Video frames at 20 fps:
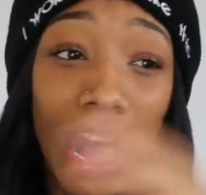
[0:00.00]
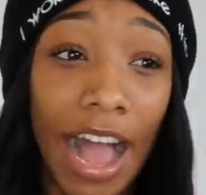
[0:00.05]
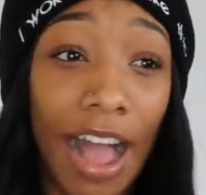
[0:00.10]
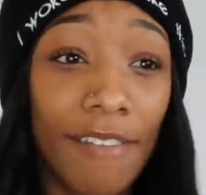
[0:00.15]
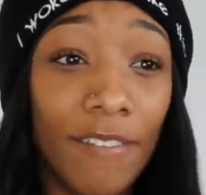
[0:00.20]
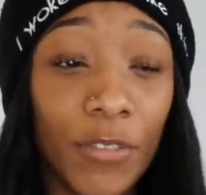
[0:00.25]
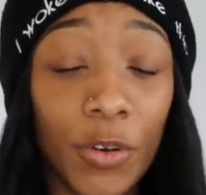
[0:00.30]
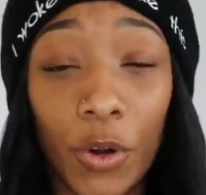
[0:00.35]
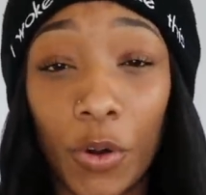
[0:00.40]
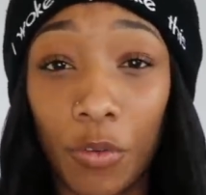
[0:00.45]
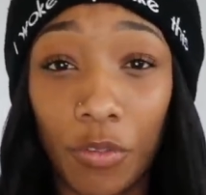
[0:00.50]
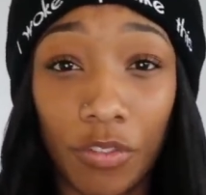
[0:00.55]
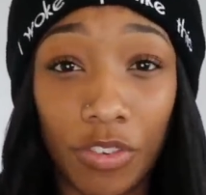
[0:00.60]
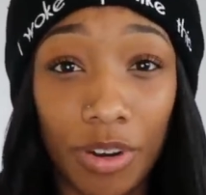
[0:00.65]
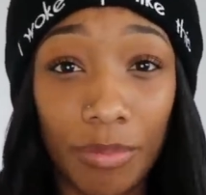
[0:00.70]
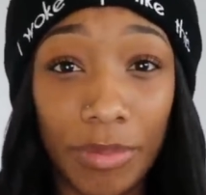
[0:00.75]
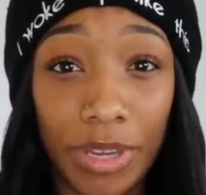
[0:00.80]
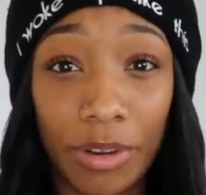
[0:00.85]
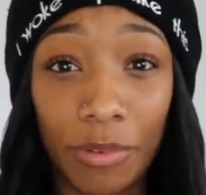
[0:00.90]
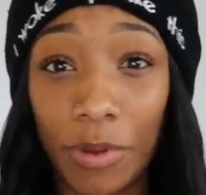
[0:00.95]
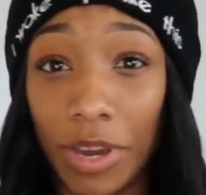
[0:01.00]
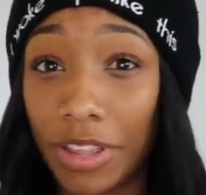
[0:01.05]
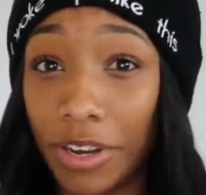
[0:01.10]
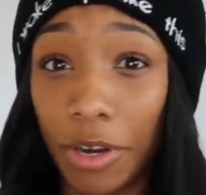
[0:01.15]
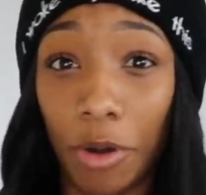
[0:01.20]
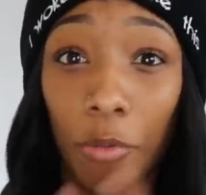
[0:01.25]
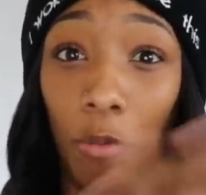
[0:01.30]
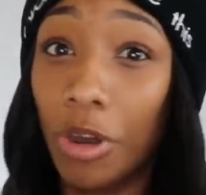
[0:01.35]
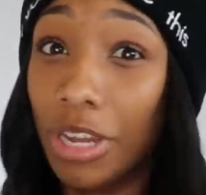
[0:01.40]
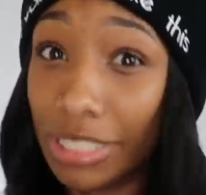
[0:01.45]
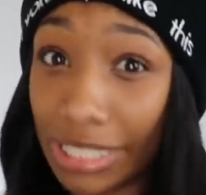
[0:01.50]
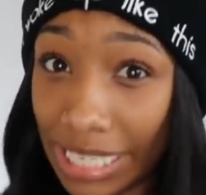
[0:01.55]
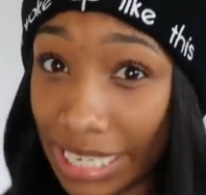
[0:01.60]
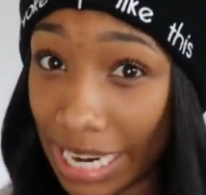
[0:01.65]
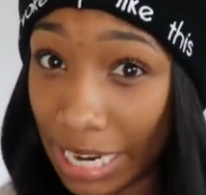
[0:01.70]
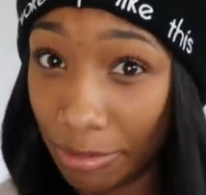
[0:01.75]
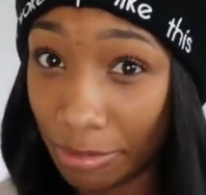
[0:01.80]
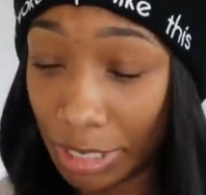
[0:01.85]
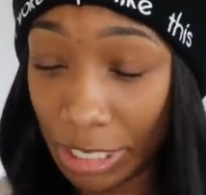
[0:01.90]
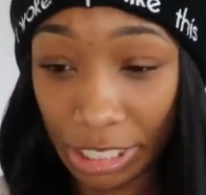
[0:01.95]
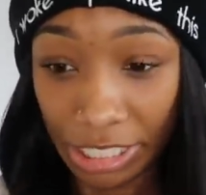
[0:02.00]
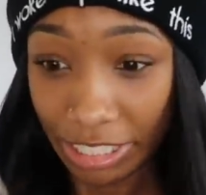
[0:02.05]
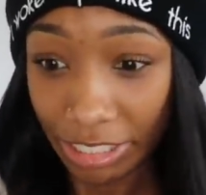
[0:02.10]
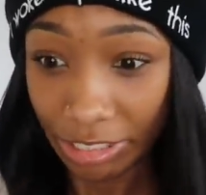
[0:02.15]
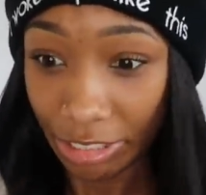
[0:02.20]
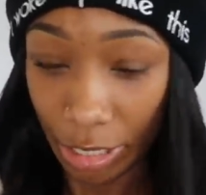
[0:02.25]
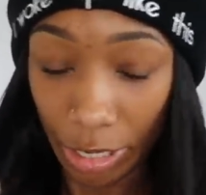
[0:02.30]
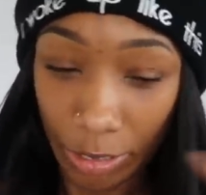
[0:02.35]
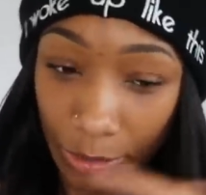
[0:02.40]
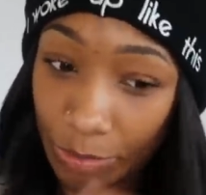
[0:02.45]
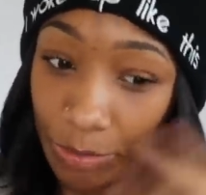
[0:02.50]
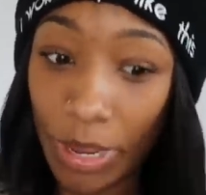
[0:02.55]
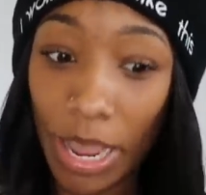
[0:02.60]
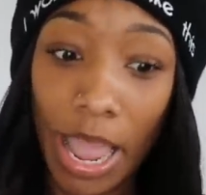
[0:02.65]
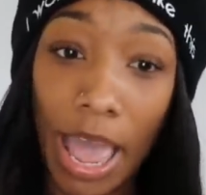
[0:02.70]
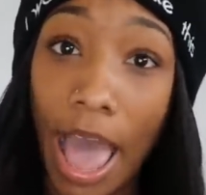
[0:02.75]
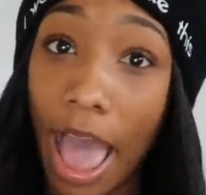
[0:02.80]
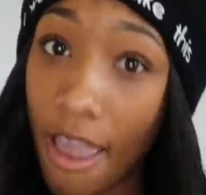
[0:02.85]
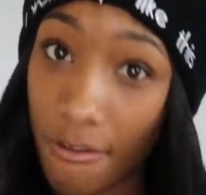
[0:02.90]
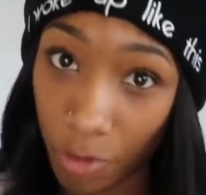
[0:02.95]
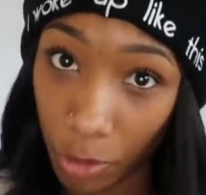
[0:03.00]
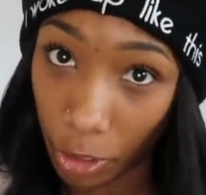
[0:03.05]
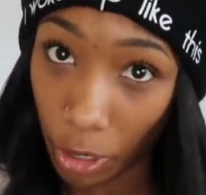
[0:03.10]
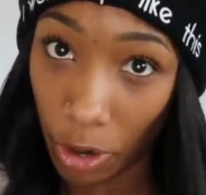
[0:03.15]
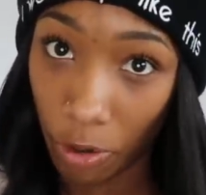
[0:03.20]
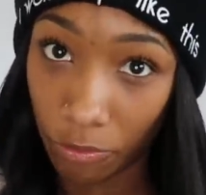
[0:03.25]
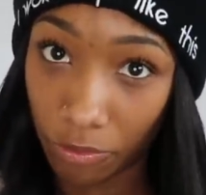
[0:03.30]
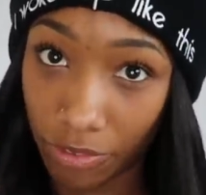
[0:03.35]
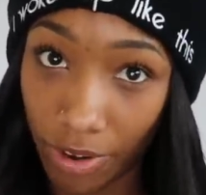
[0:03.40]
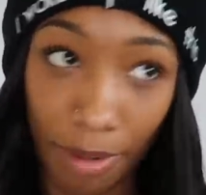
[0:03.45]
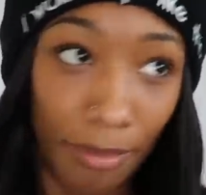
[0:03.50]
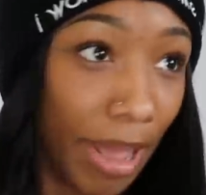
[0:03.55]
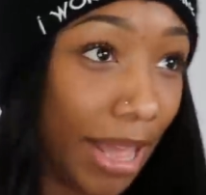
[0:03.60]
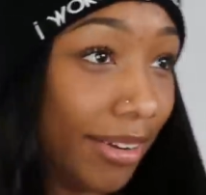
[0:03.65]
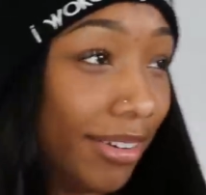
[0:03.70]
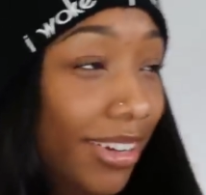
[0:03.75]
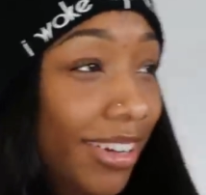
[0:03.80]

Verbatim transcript: I've grown from it, whether it was a dumb decision, I've grown from it.